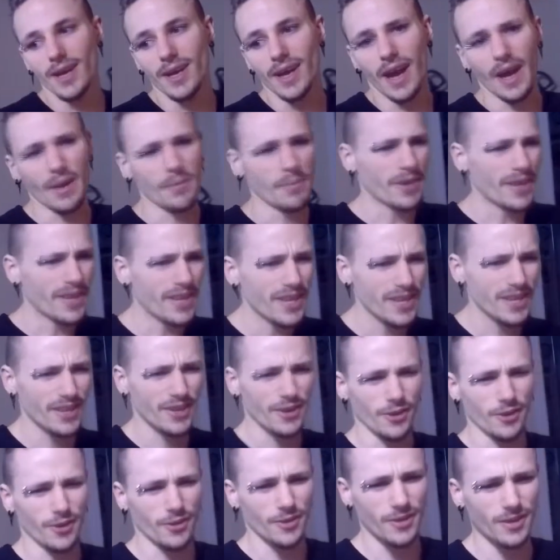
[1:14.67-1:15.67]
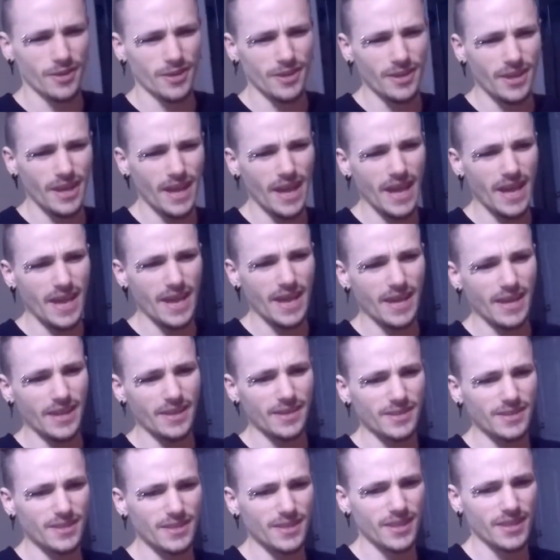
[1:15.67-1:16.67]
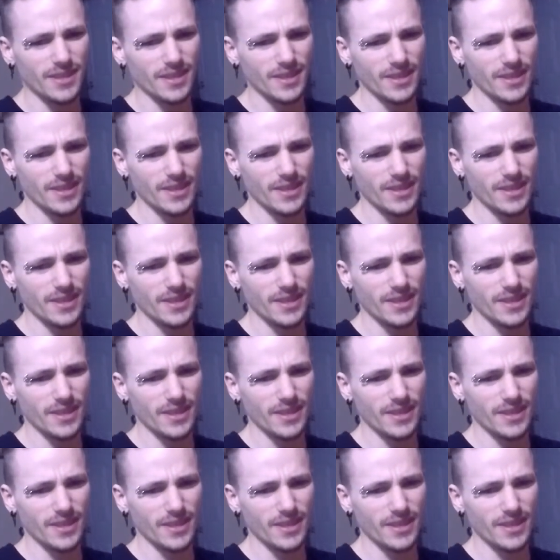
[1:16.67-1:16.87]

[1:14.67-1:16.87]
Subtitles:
I'm here, and